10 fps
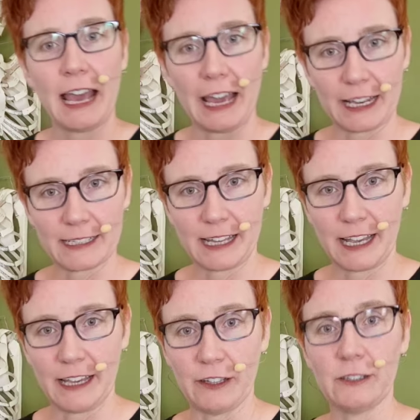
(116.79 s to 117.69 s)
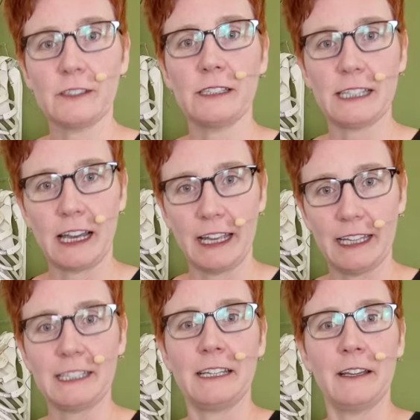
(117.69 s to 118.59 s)
Exhale to tie
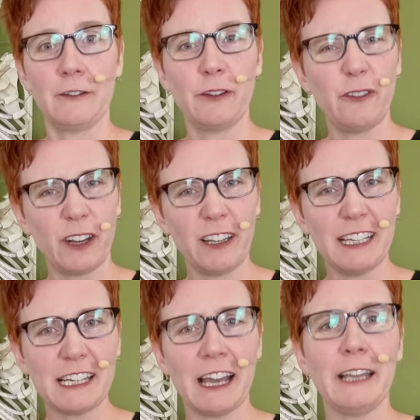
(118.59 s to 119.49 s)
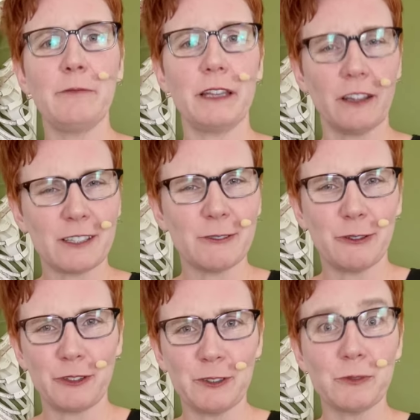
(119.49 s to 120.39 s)
it fairly tight, but not so
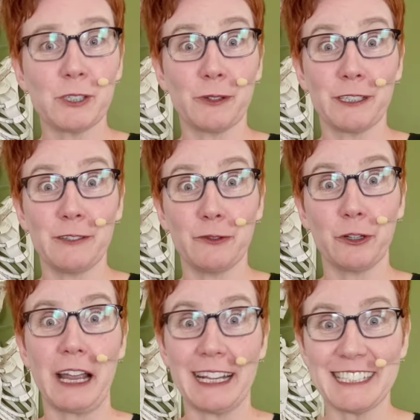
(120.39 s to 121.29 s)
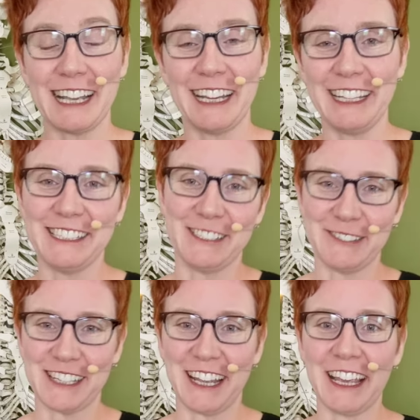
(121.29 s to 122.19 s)
it feels restrictive or anxiety
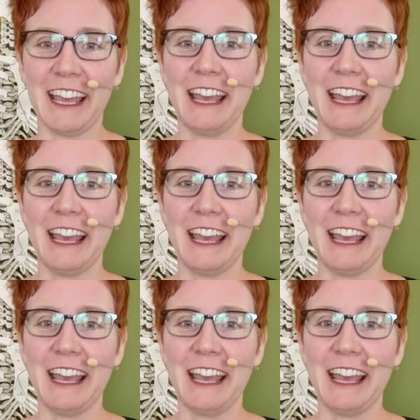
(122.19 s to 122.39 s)
inducing.